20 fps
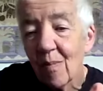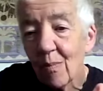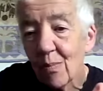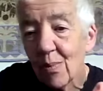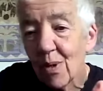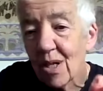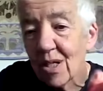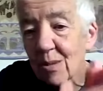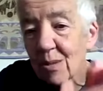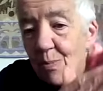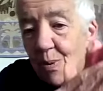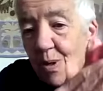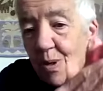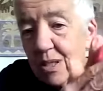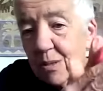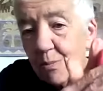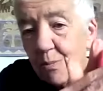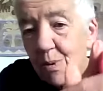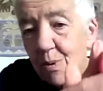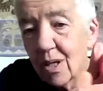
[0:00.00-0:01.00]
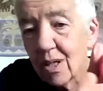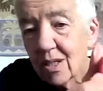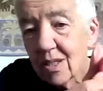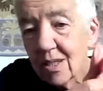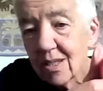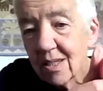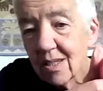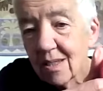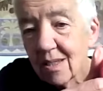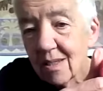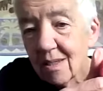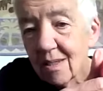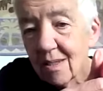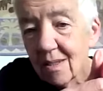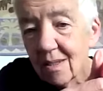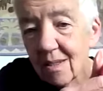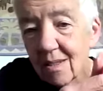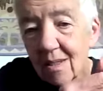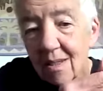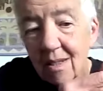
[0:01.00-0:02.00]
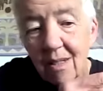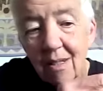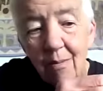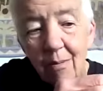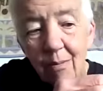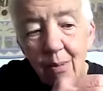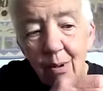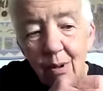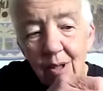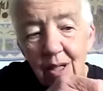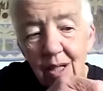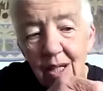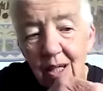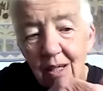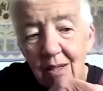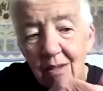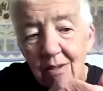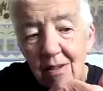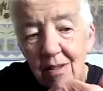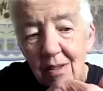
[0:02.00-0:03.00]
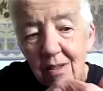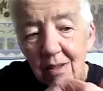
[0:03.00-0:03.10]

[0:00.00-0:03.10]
Press, press, press. Pull it out.